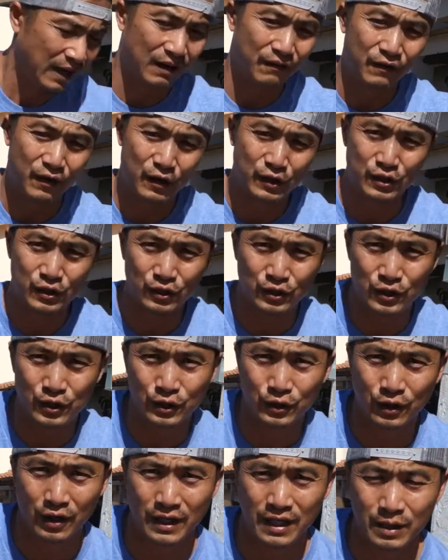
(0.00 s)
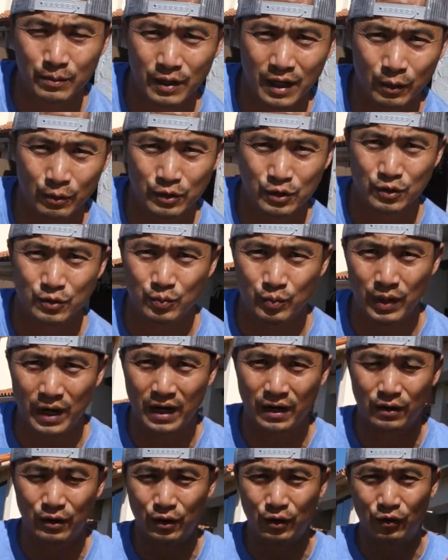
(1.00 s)
a version 2 on eBay, which was
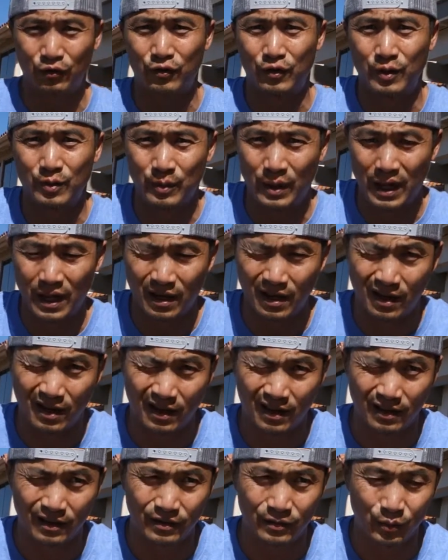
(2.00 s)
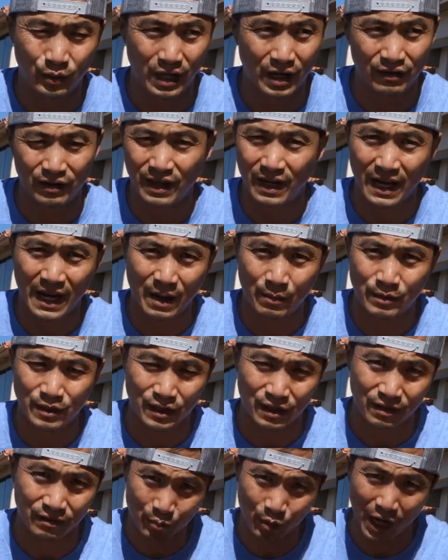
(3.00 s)
brand new from an
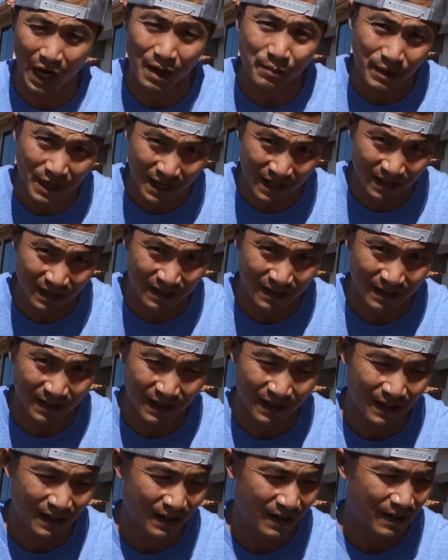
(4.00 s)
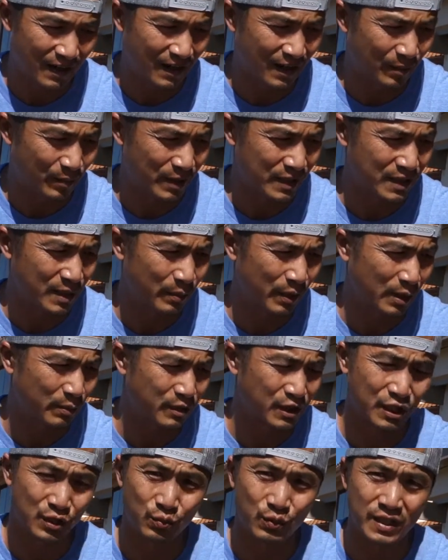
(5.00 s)
Amazon Prime Day. And somebody
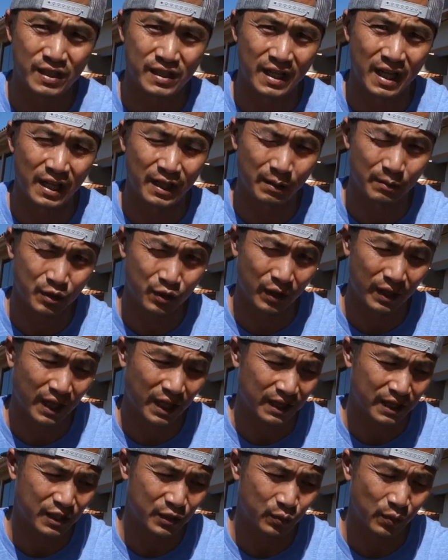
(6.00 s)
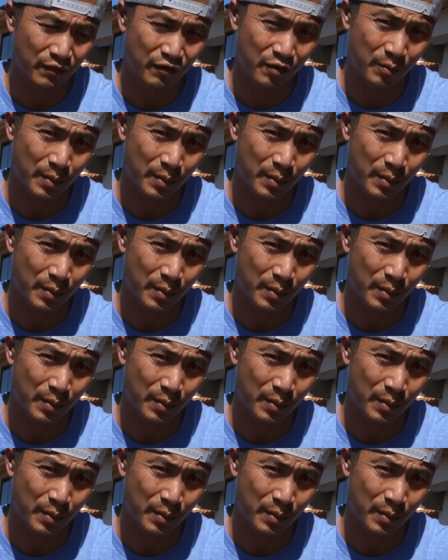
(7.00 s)
was just reselling them, so I got this one for